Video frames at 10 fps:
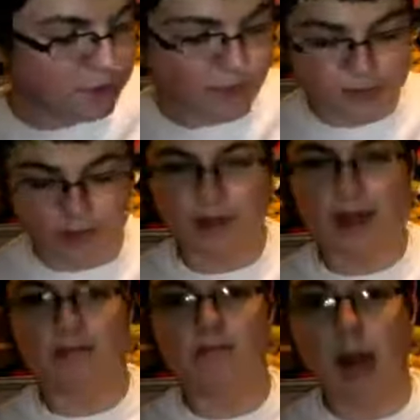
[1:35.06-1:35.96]
actually my
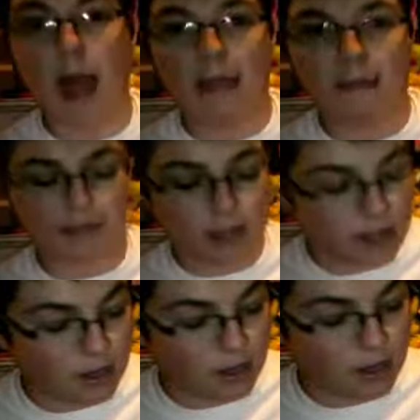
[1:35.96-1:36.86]
Dreamcast box.
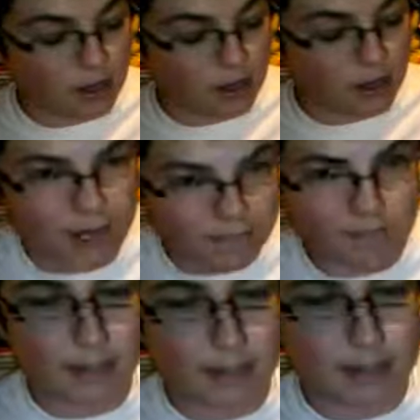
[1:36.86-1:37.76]
Um, I did. I have
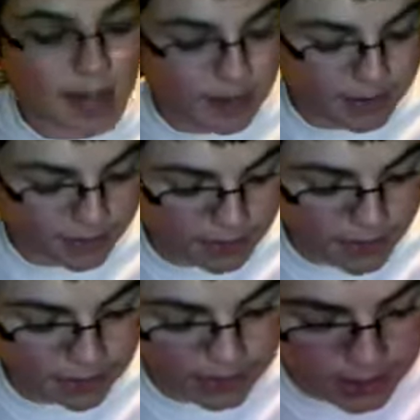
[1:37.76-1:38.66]
a box copy of it
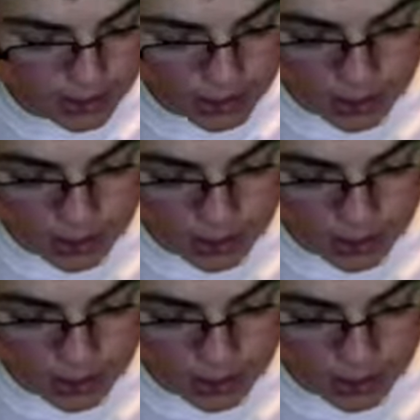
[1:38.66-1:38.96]
now.